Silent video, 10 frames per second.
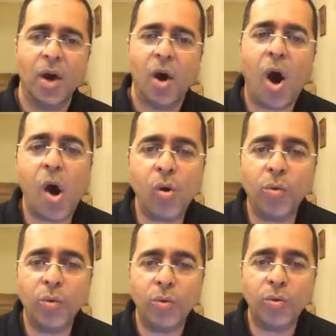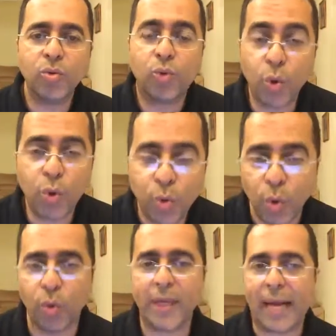How do you
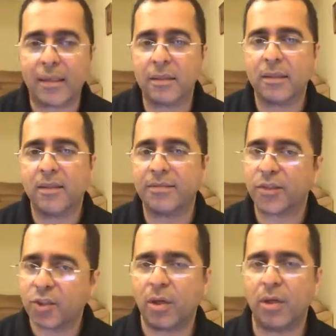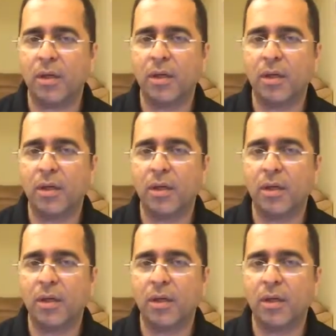know that for sure?